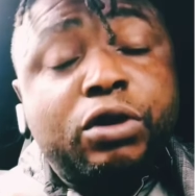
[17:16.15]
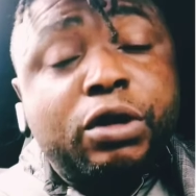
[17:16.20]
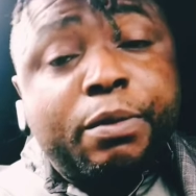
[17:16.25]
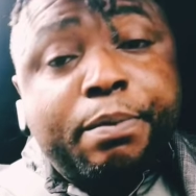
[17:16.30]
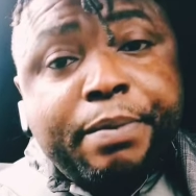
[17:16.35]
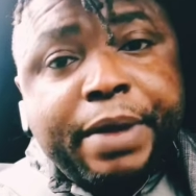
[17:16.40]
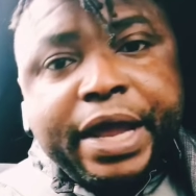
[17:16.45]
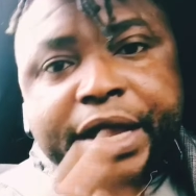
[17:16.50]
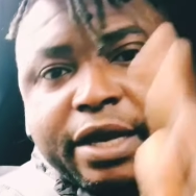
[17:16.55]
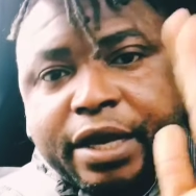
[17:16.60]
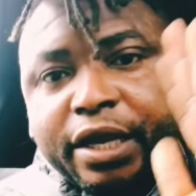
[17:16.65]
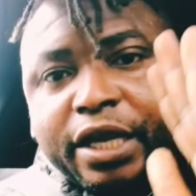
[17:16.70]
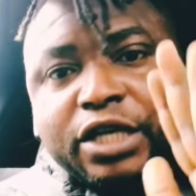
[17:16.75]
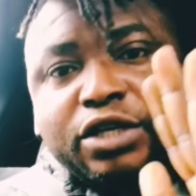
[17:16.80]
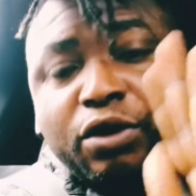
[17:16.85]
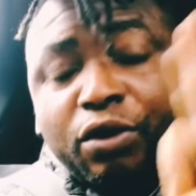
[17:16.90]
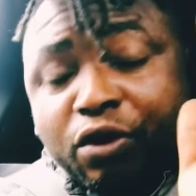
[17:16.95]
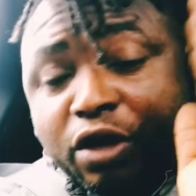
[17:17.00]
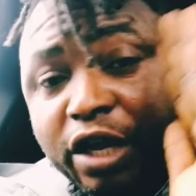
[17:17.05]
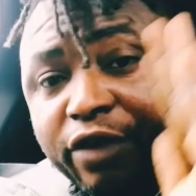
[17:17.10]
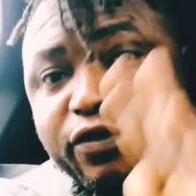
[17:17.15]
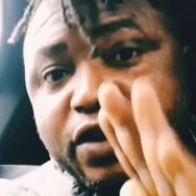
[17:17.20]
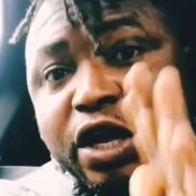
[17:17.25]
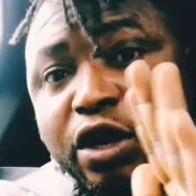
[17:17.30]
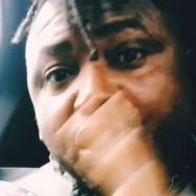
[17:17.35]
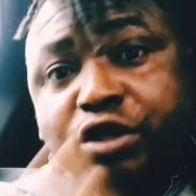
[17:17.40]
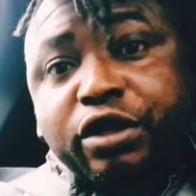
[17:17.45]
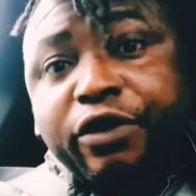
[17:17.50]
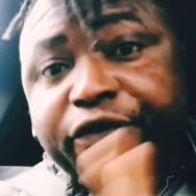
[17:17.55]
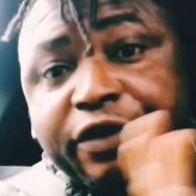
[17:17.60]
to give you a
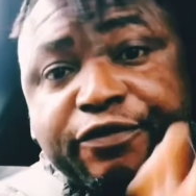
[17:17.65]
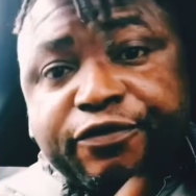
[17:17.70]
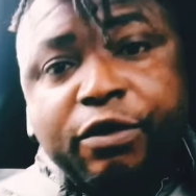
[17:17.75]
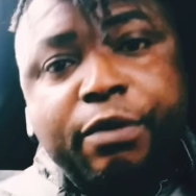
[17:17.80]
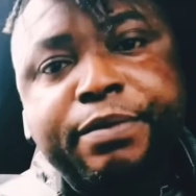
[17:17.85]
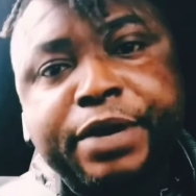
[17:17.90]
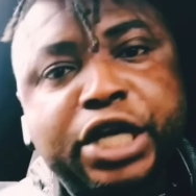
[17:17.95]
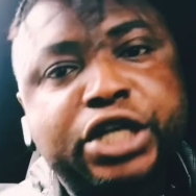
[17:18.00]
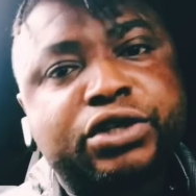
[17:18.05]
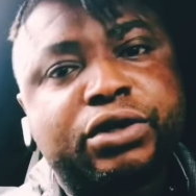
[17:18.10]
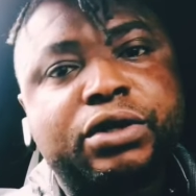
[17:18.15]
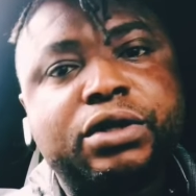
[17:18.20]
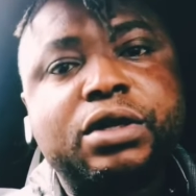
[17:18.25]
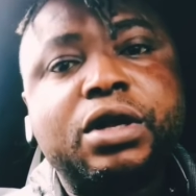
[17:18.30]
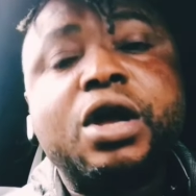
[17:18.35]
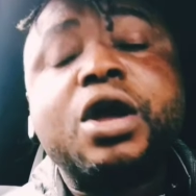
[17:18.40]
lot of information